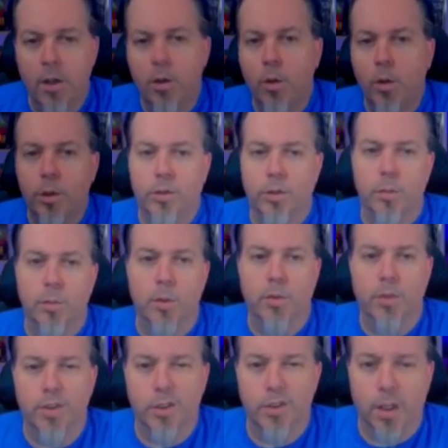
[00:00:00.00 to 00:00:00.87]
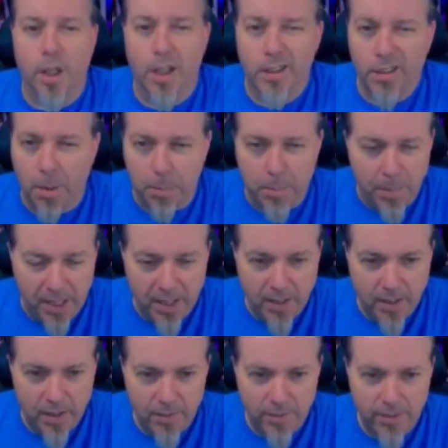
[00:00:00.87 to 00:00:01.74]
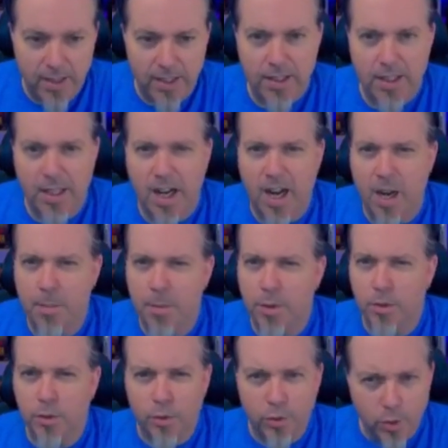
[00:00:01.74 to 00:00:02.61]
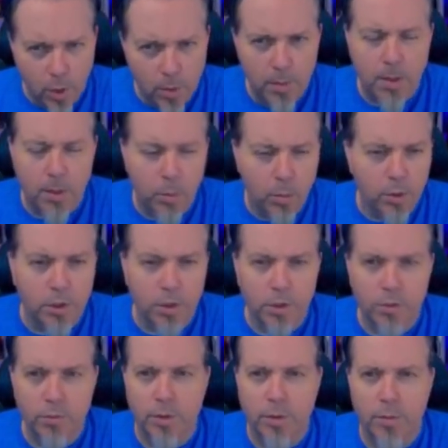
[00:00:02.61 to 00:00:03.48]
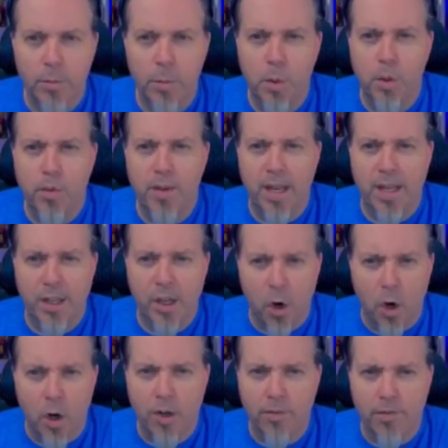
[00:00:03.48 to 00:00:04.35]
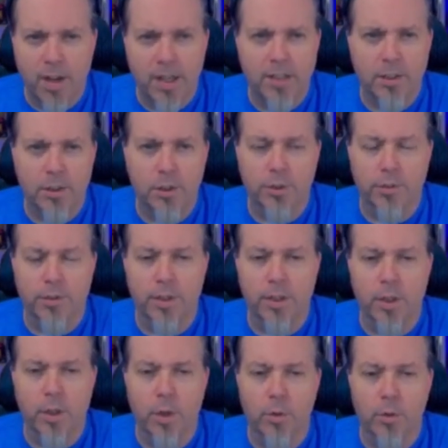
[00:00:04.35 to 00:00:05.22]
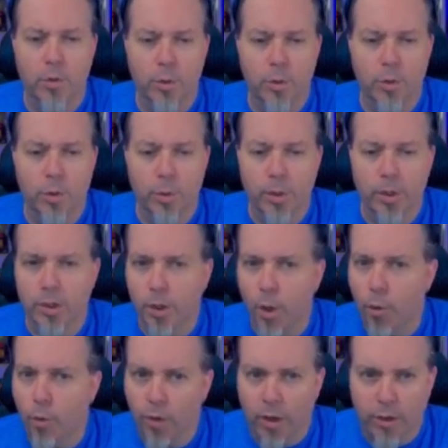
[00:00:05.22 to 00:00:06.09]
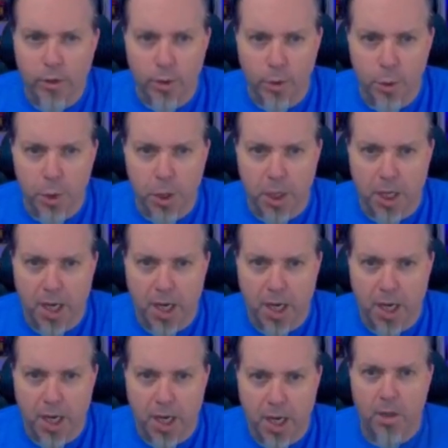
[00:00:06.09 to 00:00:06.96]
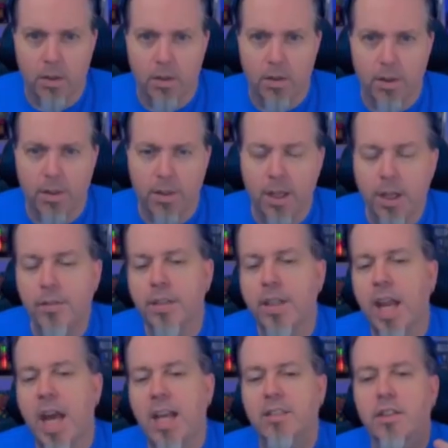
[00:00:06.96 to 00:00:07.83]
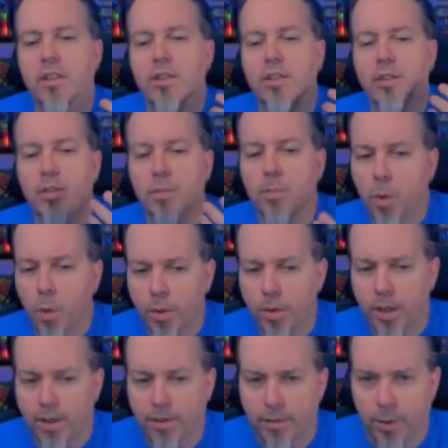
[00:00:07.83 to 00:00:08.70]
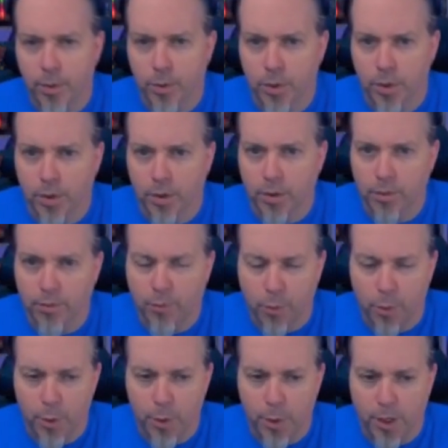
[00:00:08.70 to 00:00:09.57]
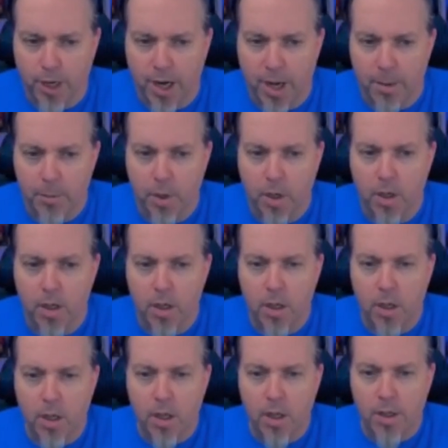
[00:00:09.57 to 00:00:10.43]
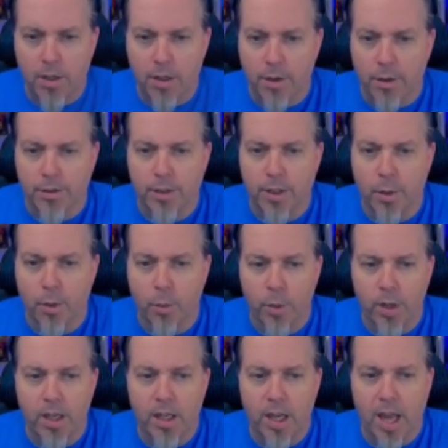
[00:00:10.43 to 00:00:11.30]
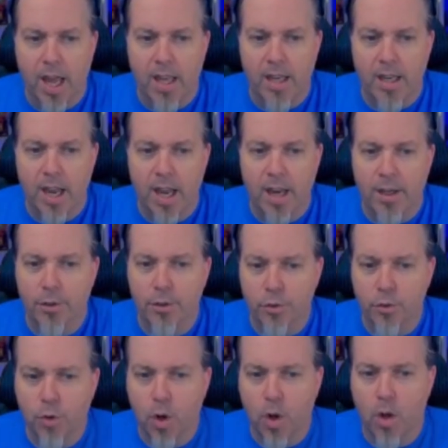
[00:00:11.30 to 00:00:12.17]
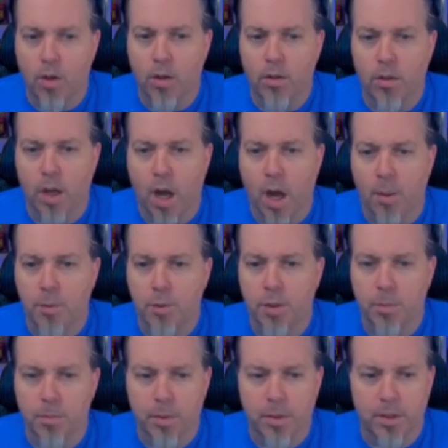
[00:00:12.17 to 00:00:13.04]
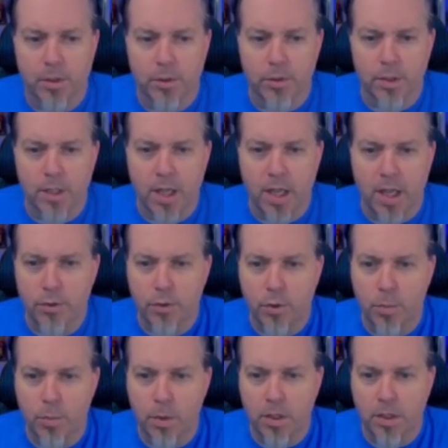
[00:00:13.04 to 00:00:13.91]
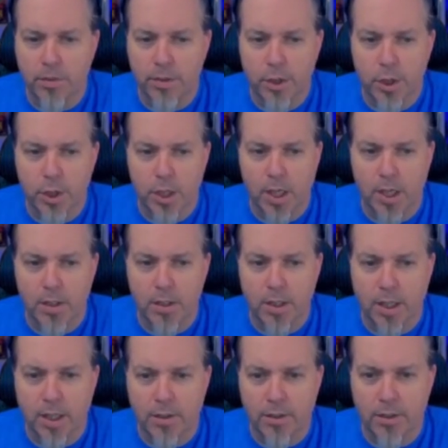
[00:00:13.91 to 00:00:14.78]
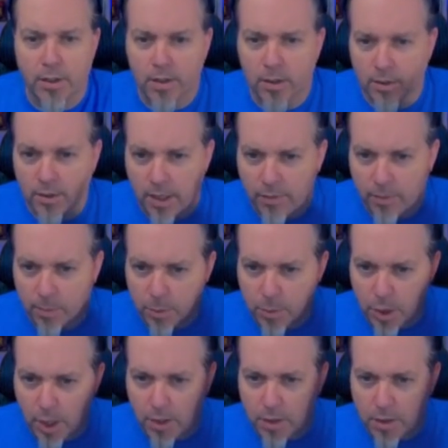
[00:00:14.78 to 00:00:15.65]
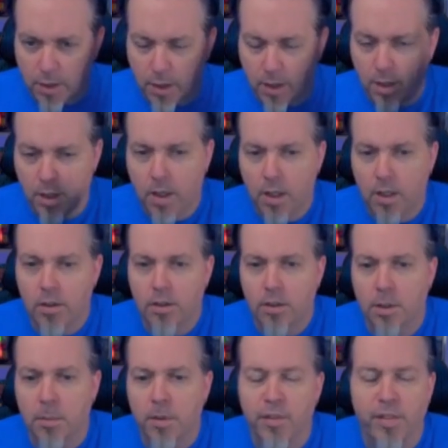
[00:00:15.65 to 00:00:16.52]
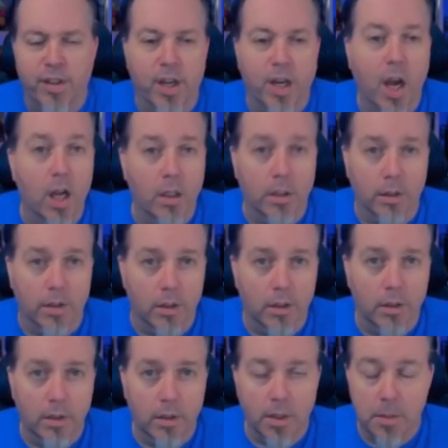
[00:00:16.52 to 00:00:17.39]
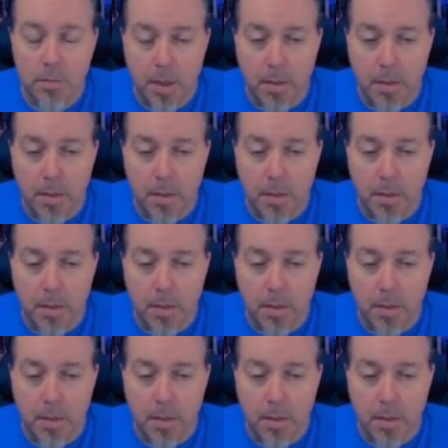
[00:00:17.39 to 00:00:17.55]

noise removal is a beta effect that I'm assuming will just remove any artifacts in your video due to a low resolution camera. Think of it as a smoothing filter for your camera. There is a weak and a strong option, but there's not too much of a change that I see aside from changing some of the color in my